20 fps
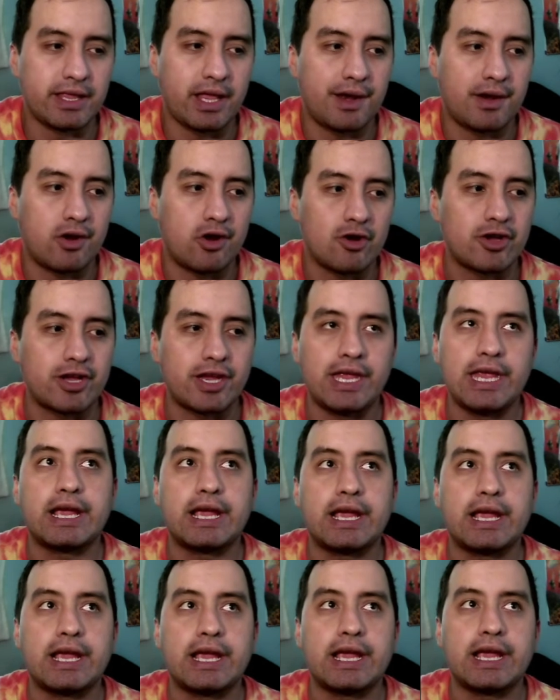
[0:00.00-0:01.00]
arc, he
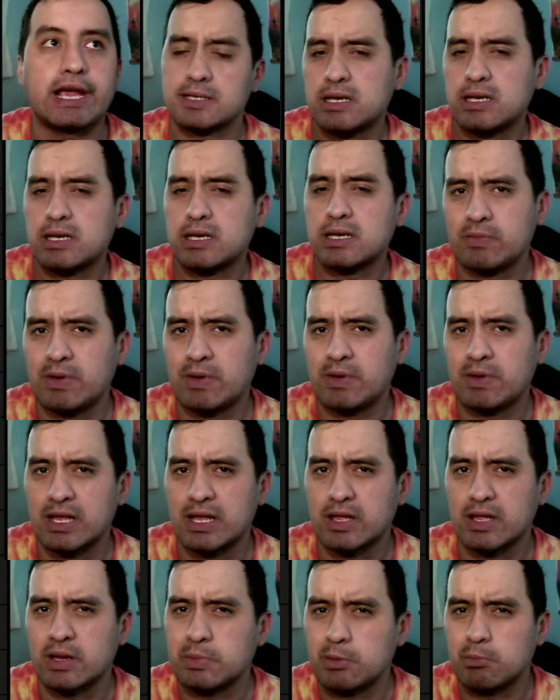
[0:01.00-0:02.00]
kind of seemed to be a little
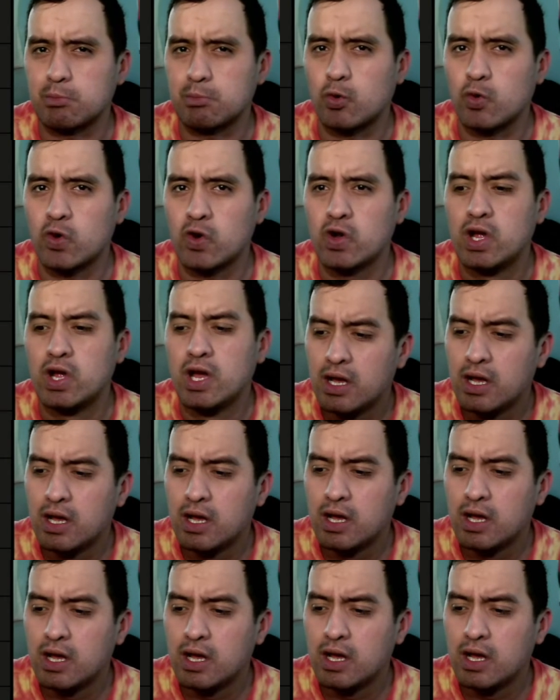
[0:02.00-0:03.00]
bit more,
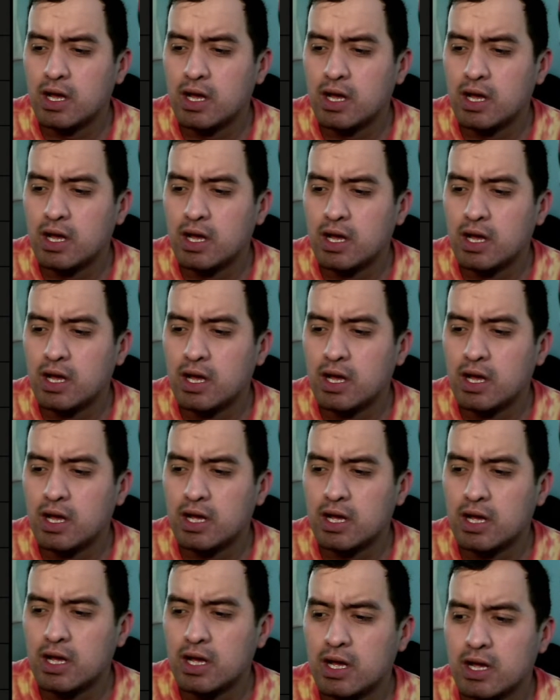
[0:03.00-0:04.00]
to have a little bit more of
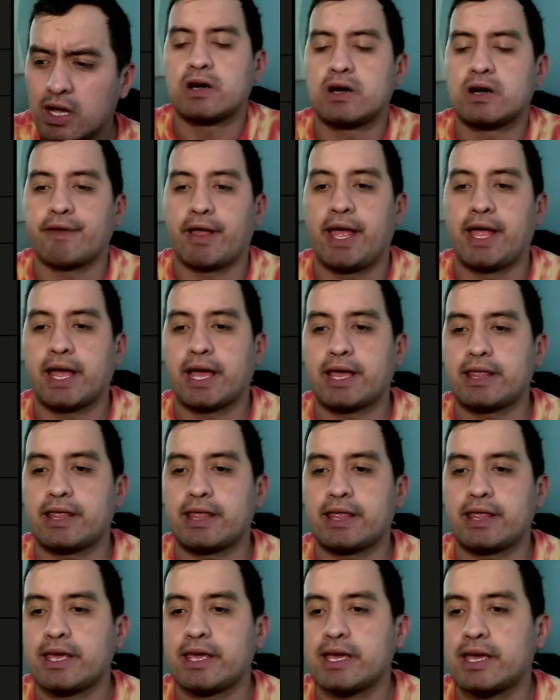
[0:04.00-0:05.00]
himself. And I think
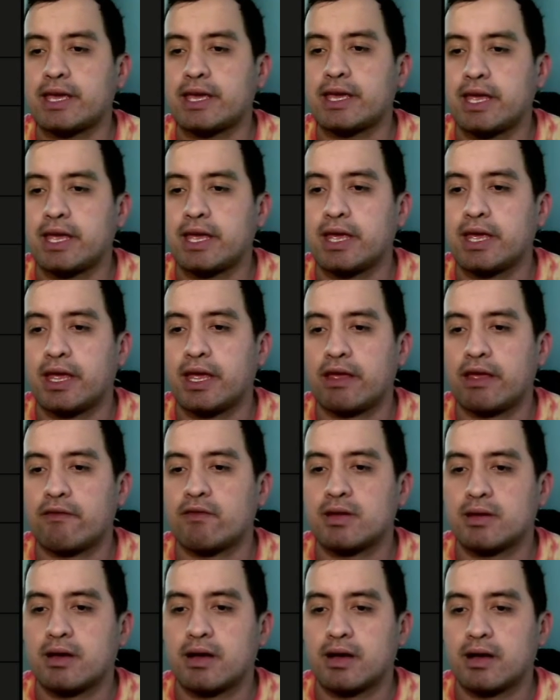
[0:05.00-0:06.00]
he even,
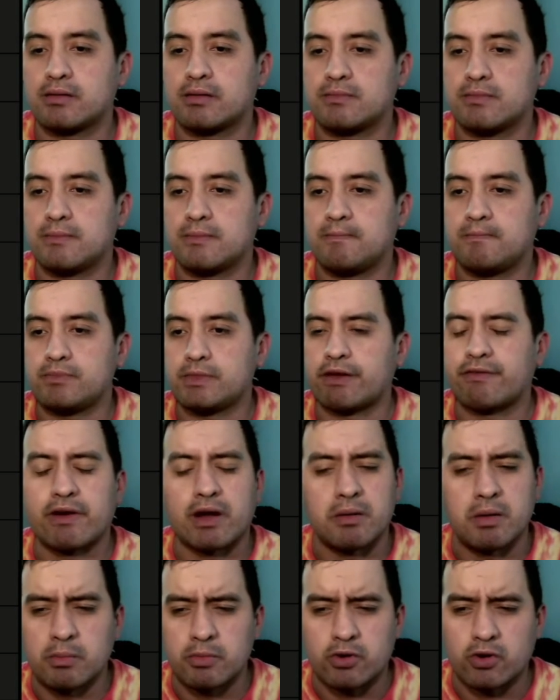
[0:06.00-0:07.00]
if I
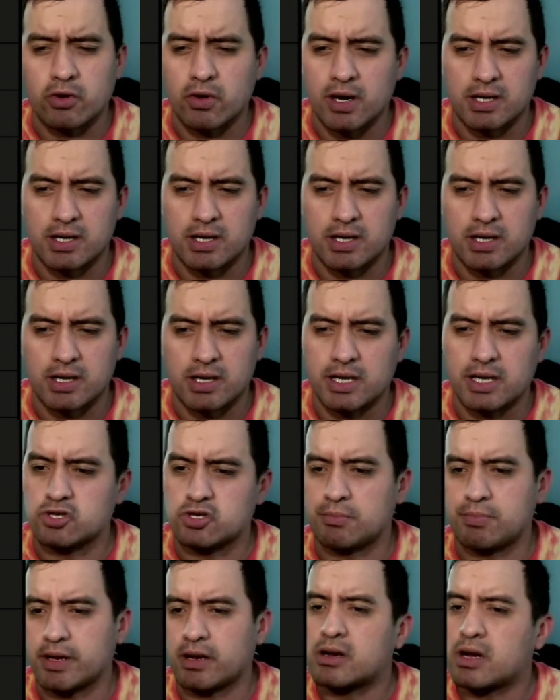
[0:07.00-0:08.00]
remember correctly, dropped like
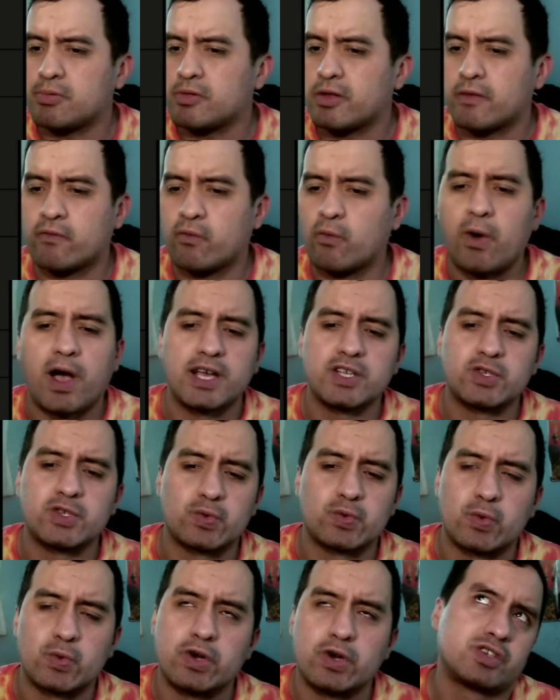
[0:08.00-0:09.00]
a couple of wise
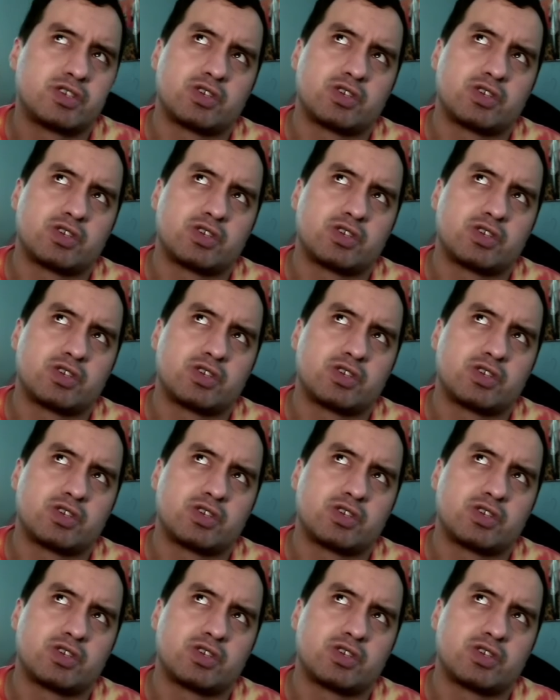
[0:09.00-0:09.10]
words. So